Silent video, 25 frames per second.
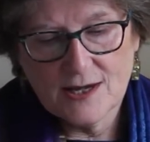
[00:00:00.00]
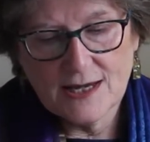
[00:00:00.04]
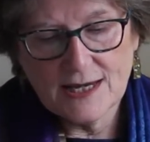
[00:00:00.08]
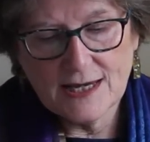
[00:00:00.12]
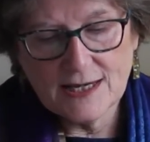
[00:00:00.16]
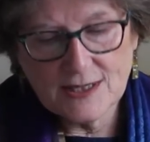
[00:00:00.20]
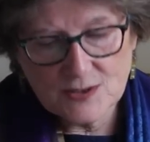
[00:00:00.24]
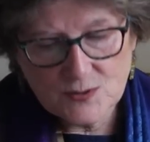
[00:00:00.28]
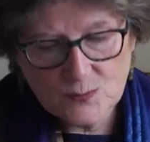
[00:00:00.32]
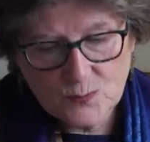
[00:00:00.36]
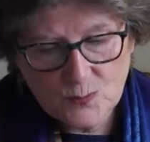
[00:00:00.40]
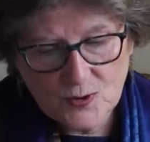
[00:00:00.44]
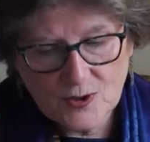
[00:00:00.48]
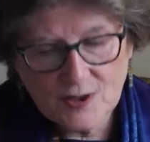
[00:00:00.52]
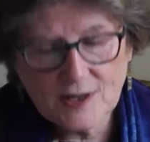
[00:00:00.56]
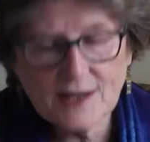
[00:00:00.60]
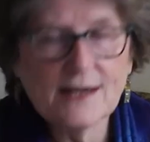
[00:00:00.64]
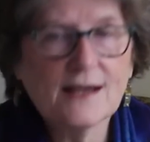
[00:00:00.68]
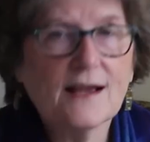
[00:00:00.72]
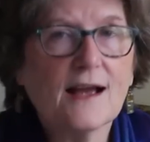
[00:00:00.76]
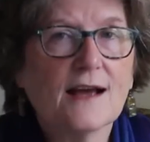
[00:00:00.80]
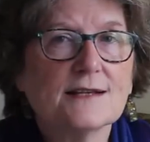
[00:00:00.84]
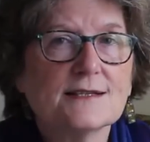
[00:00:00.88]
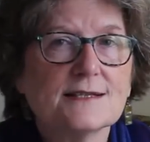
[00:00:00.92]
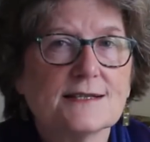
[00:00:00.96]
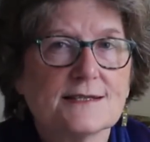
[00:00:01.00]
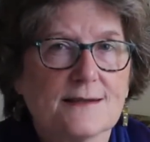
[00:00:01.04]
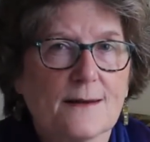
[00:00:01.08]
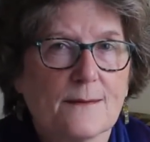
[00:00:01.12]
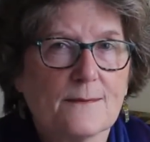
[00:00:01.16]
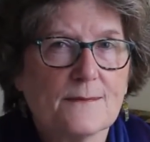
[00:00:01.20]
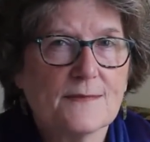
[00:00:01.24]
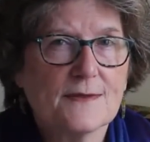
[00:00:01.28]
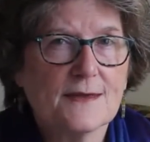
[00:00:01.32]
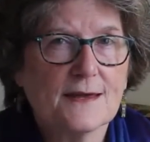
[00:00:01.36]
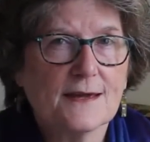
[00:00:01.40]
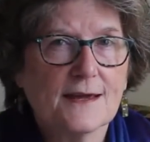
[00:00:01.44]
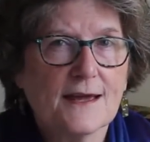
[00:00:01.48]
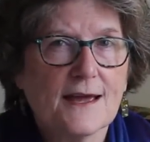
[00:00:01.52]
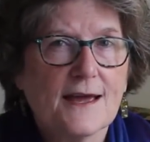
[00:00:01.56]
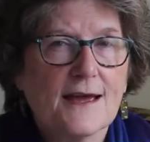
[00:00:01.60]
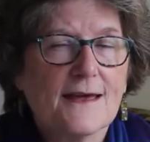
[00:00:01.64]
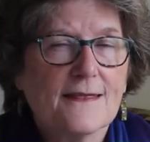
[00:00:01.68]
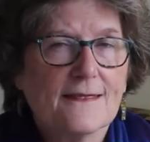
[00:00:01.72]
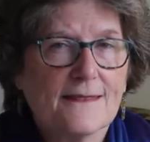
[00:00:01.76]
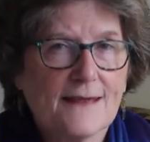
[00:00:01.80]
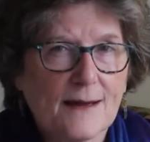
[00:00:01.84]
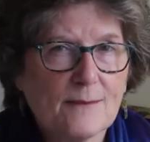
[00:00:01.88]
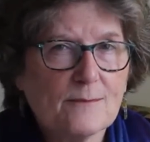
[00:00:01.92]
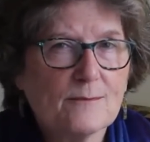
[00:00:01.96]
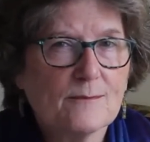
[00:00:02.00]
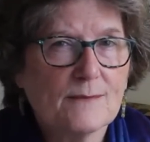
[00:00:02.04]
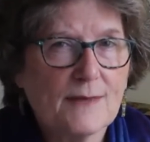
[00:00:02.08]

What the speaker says: is working on something that